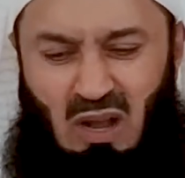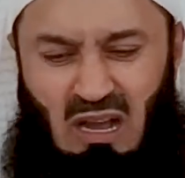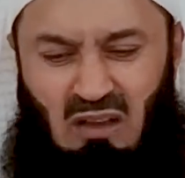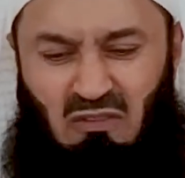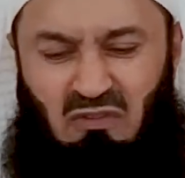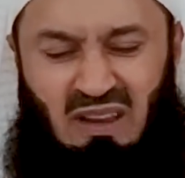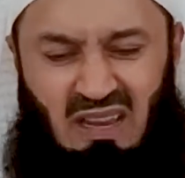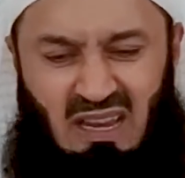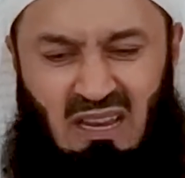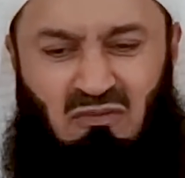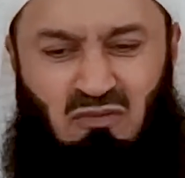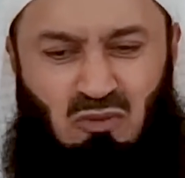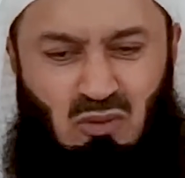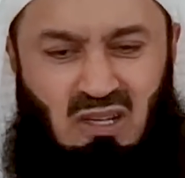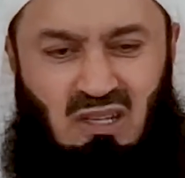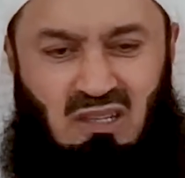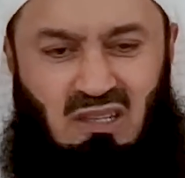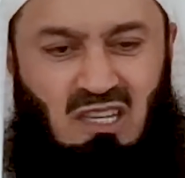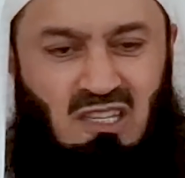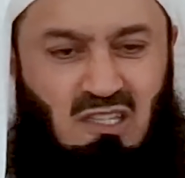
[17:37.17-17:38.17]
half a handful
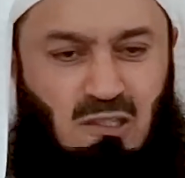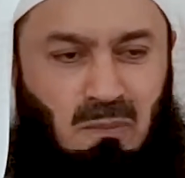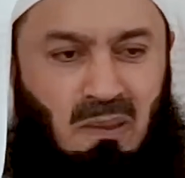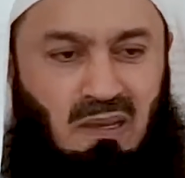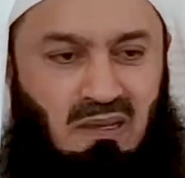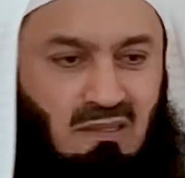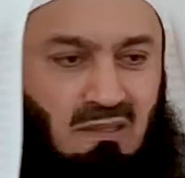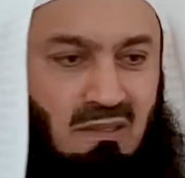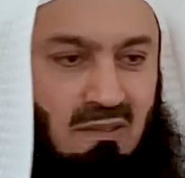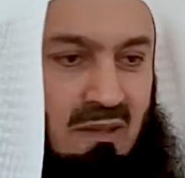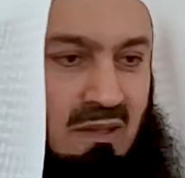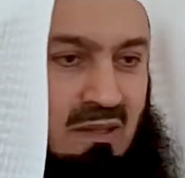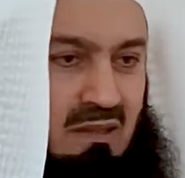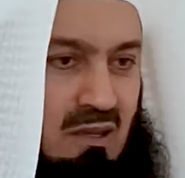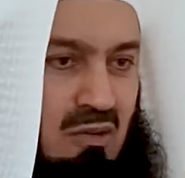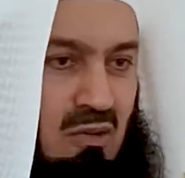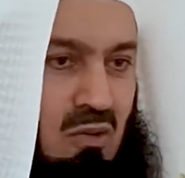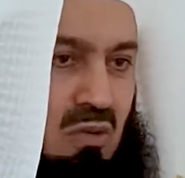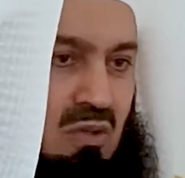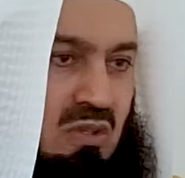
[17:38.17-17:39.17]
that they spent in
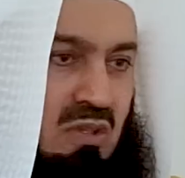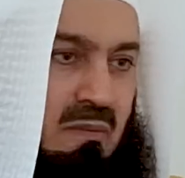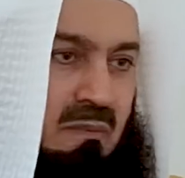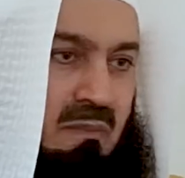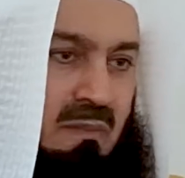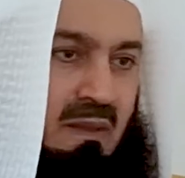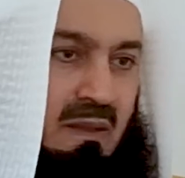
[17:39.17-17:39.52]
the cause.